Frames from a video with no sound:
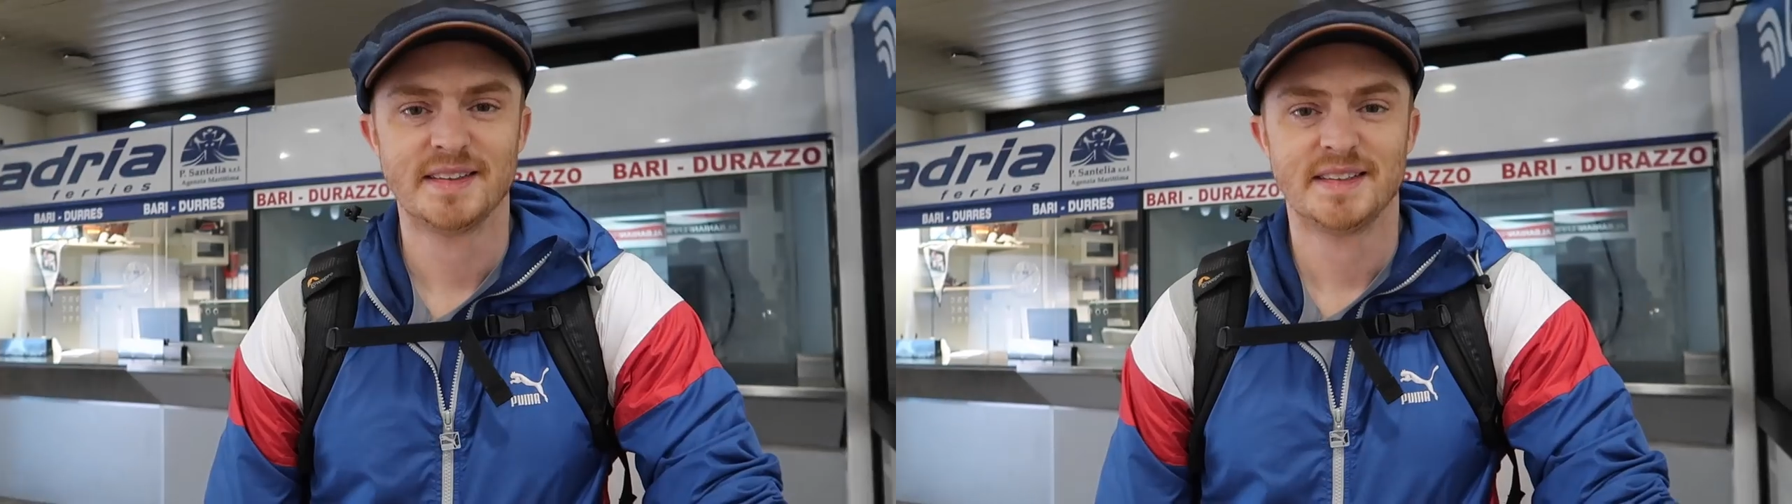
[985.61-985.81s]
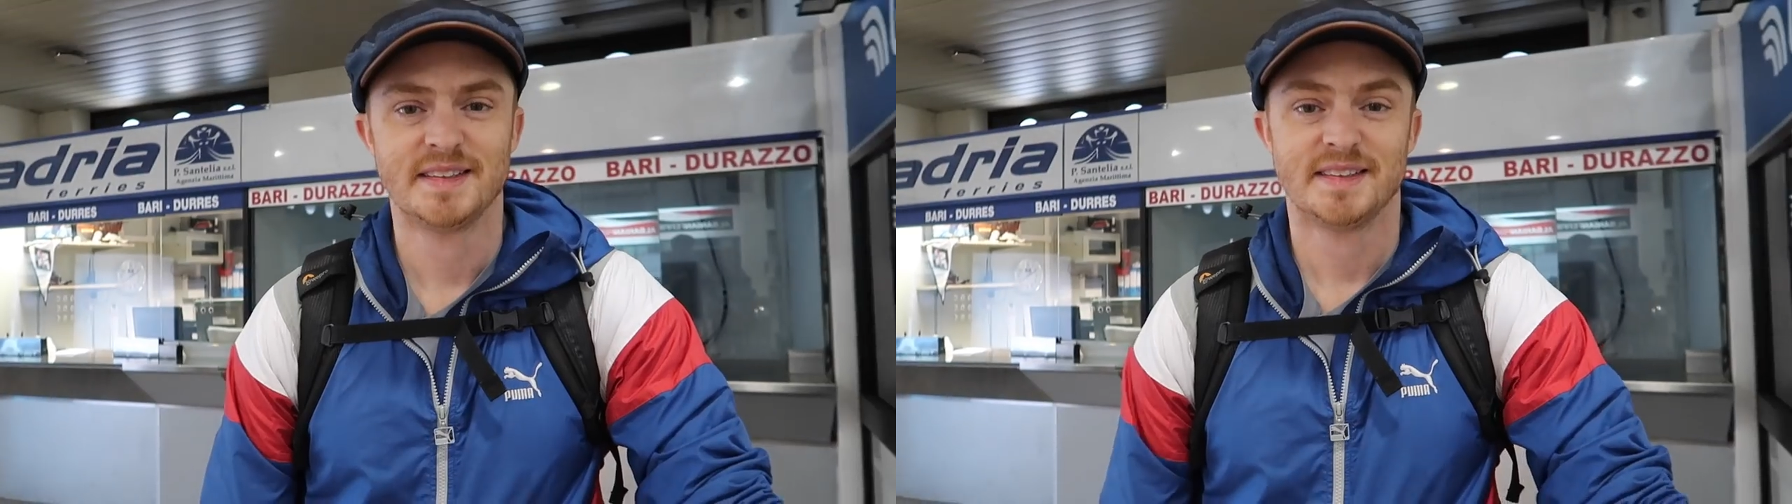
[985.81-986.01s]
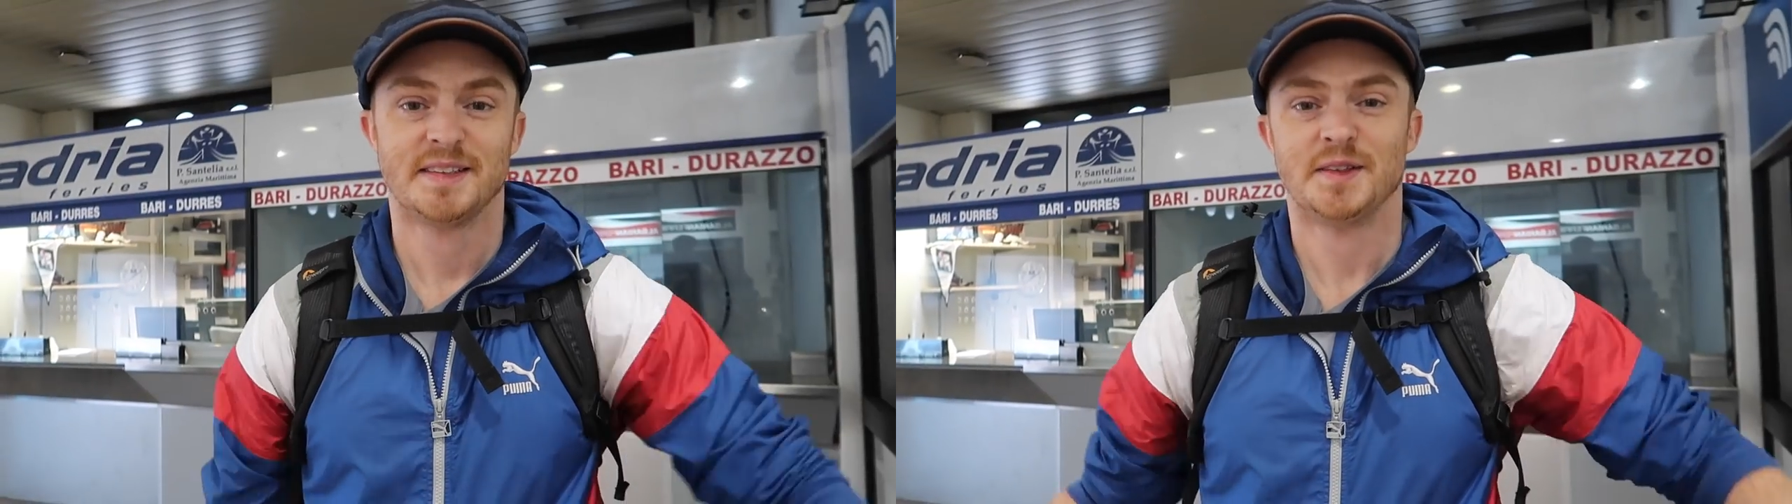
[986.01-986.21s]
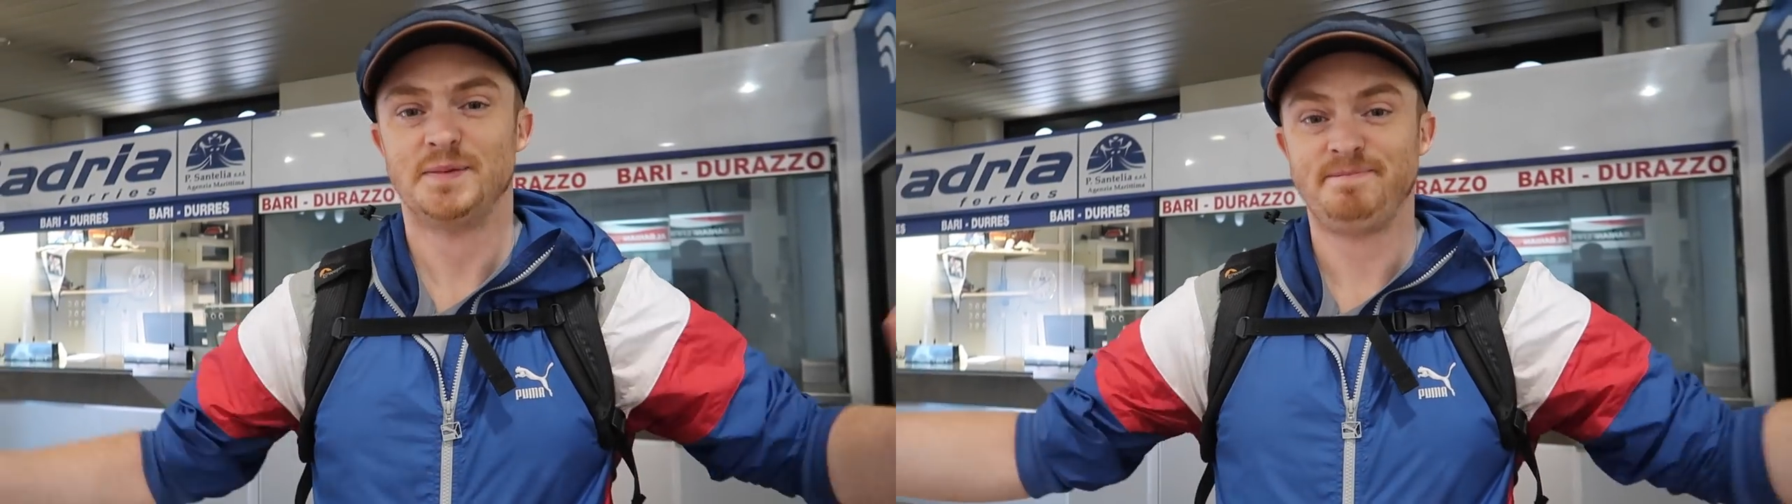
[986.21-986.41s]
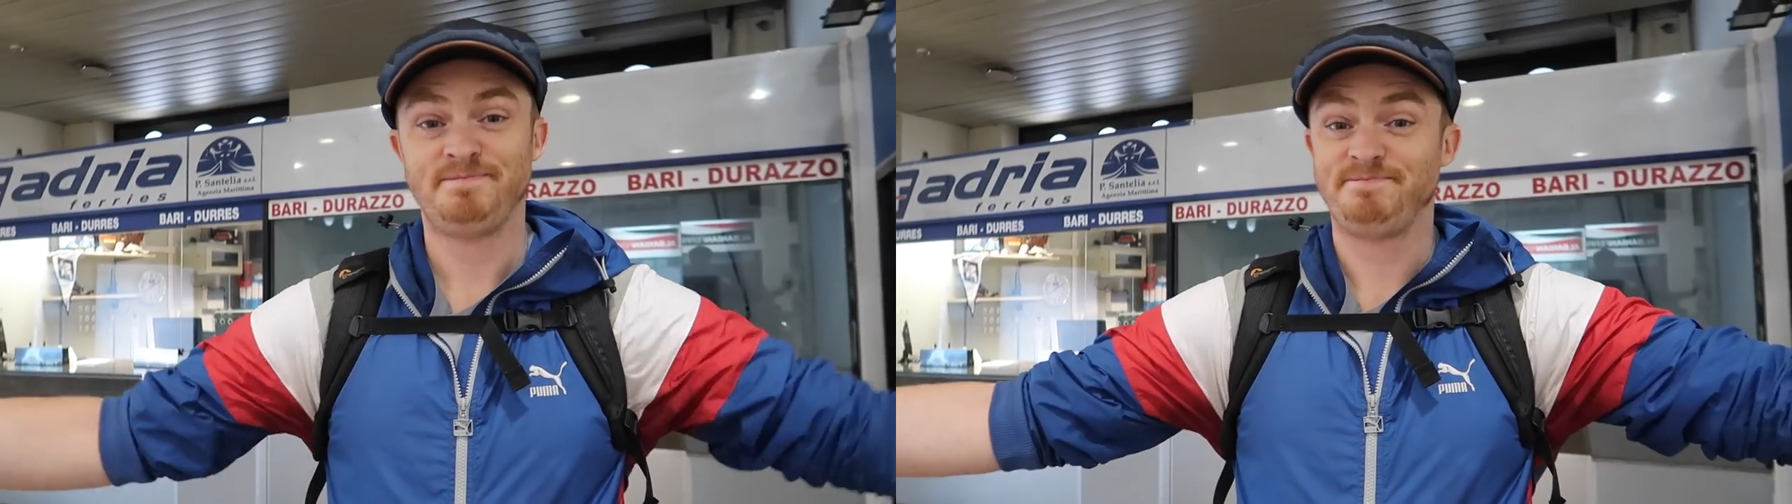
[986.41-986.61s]
Alright,
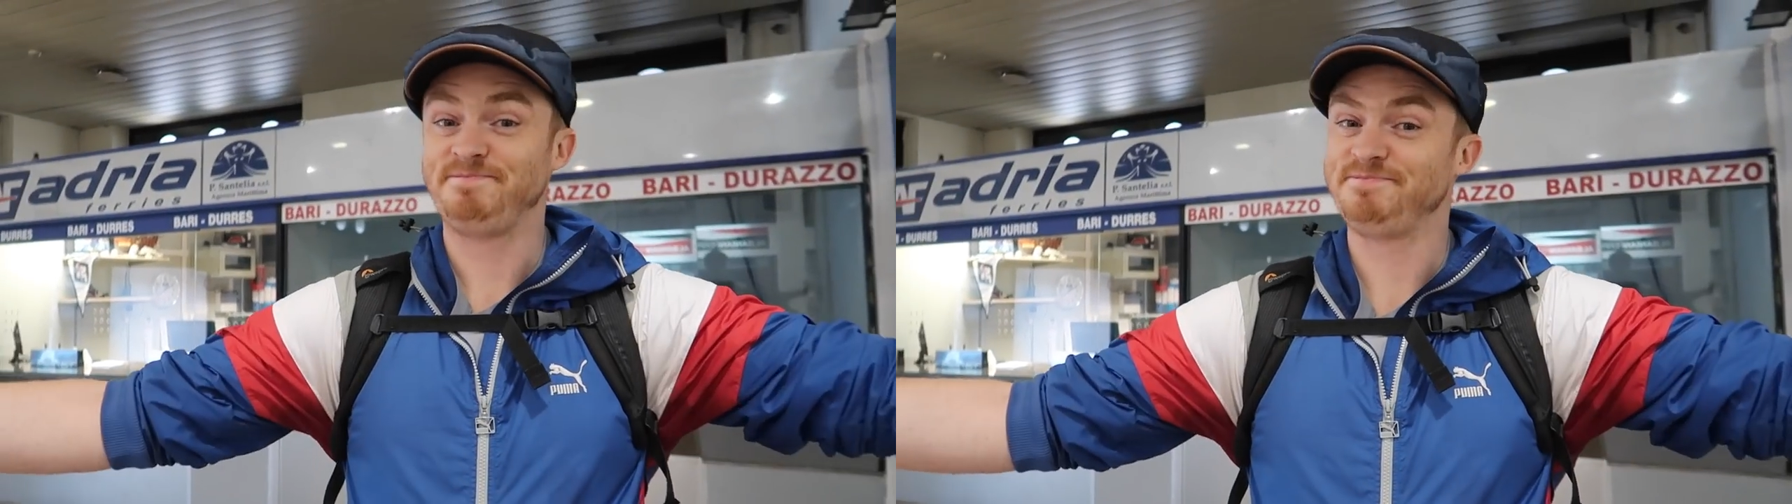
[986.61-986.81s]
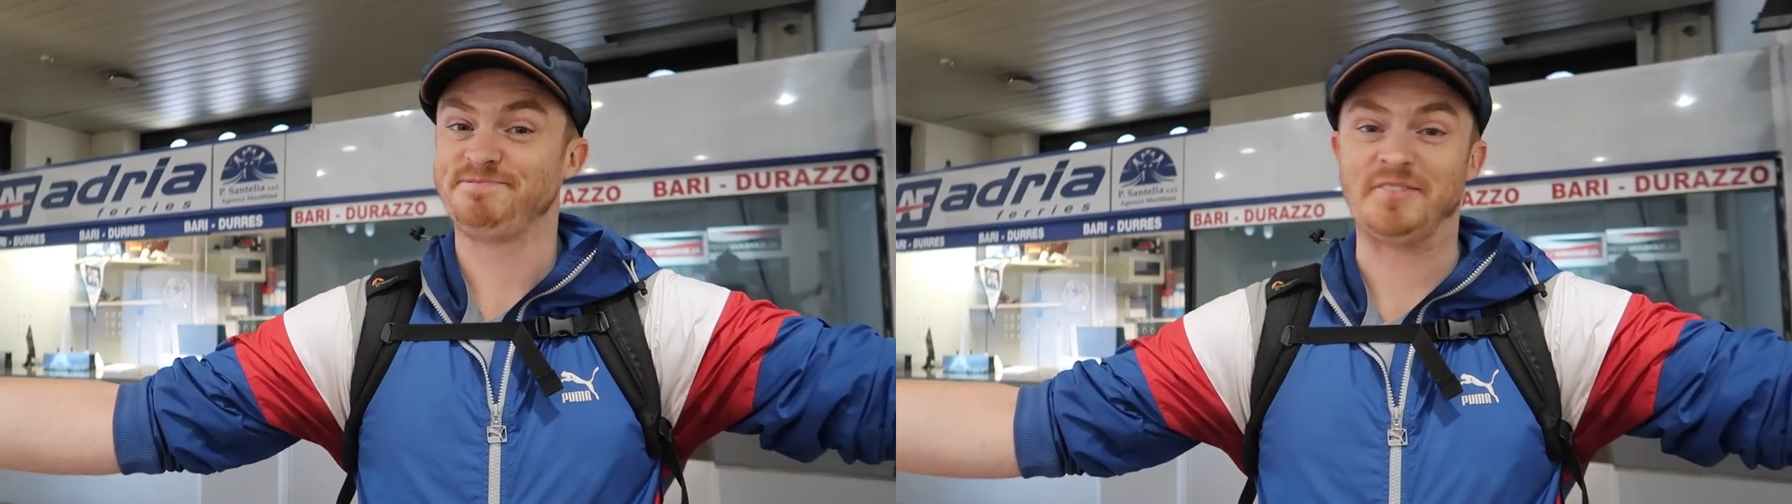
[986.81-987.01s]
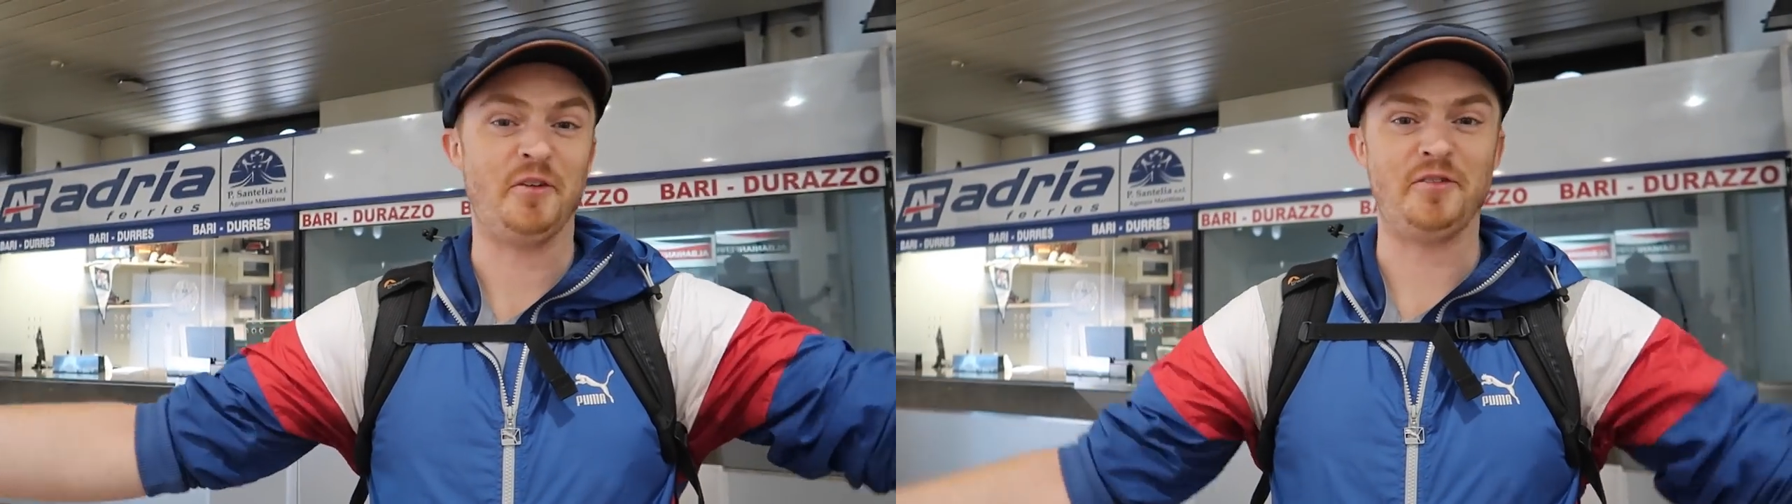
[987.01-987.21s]
update.